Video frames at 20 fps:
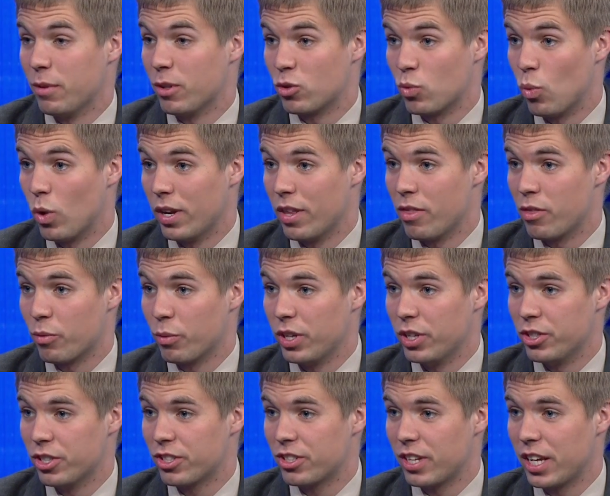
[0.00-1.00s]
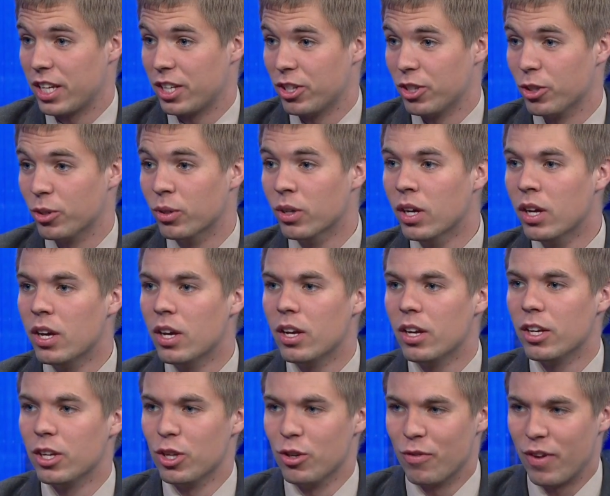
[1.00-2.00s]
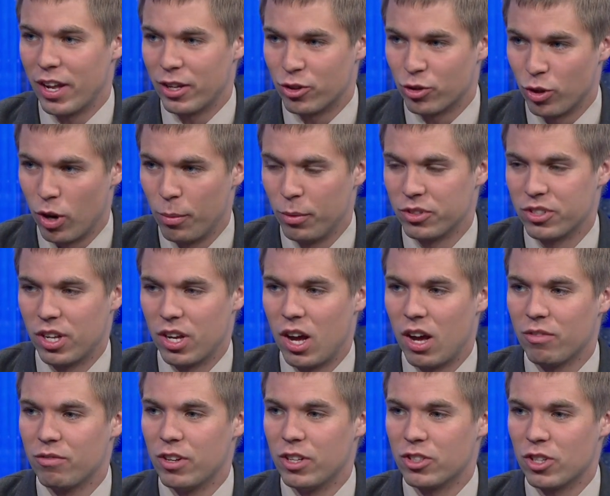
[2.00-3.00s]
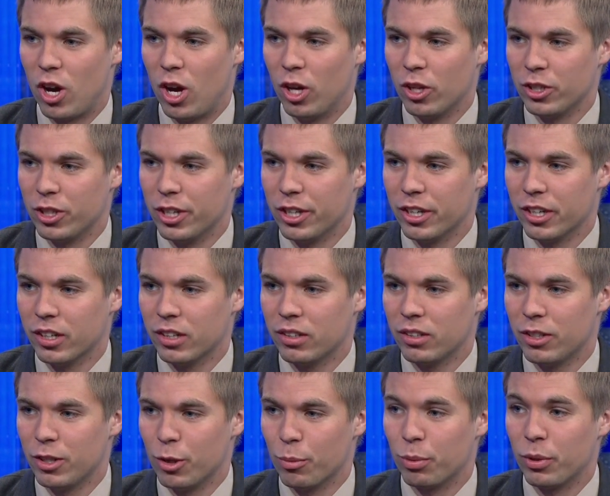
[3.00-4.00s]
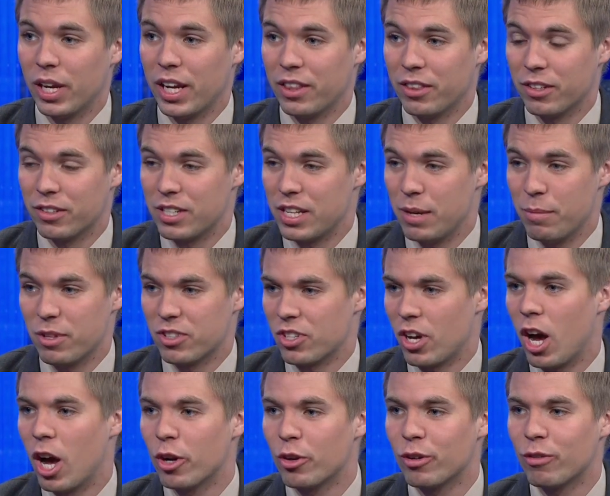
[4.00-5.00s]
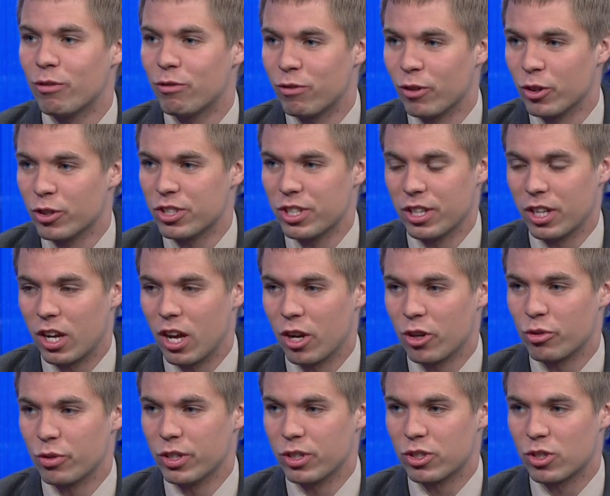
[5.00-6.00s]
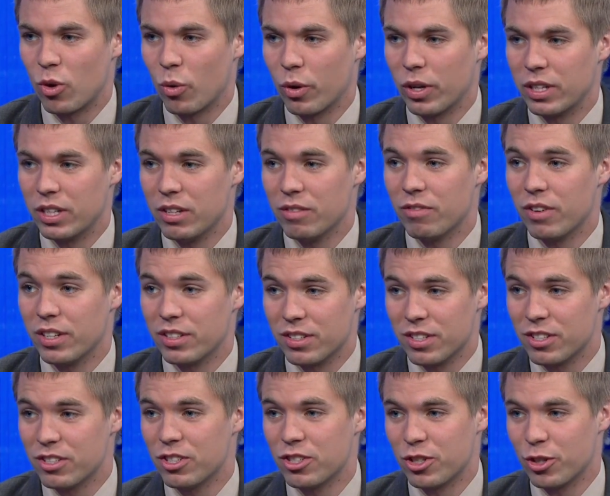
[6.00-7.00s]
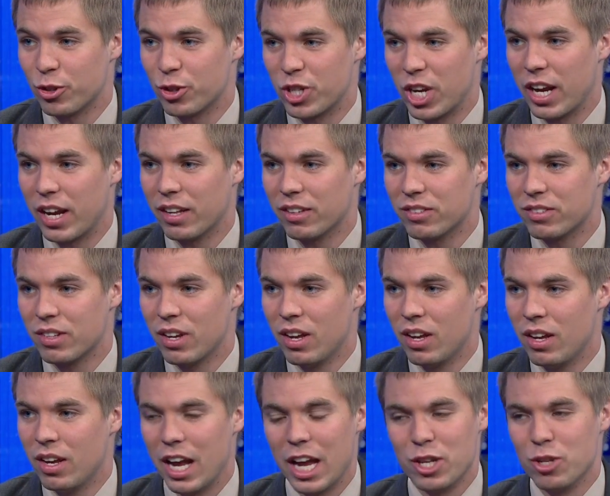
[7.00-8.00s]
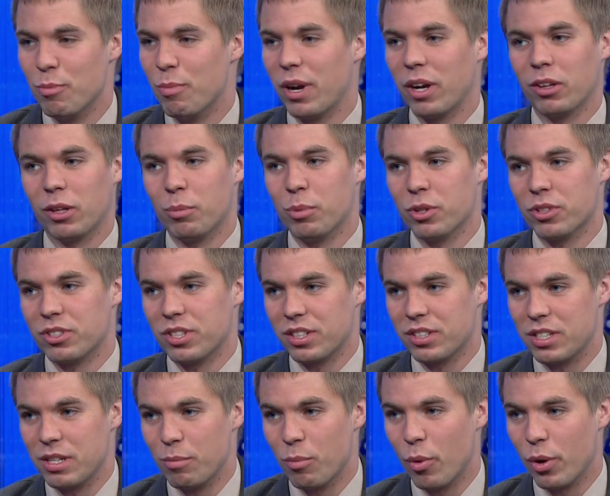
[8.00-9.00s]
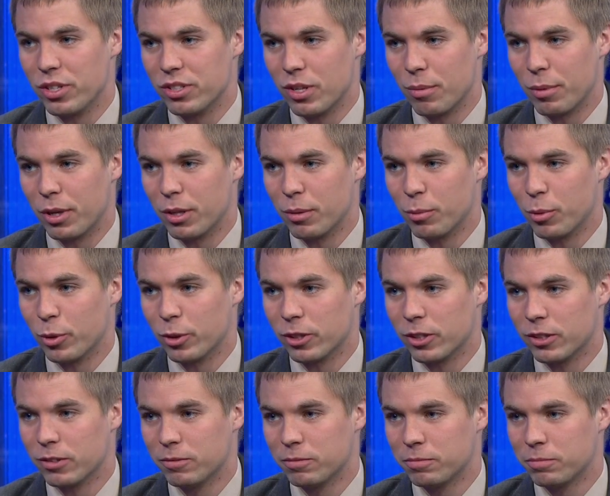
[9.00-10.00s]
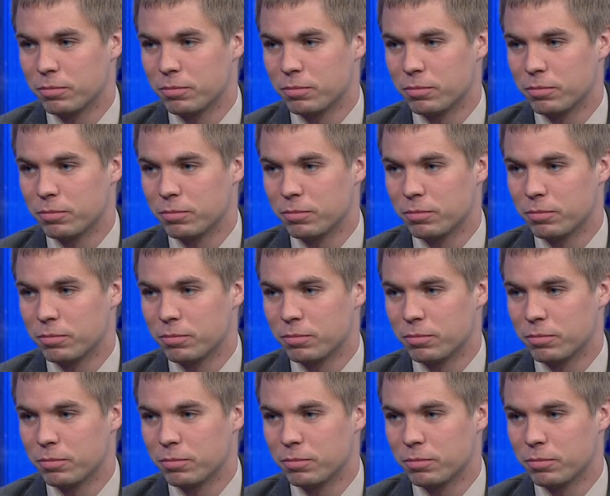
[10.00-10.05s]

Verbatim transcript: that's one and three, just like you. You've had troubles on offense all year. You're playing the team that's 101st in the country in scoring defense. This is your chance and you barely put 16 points up on the board. Seems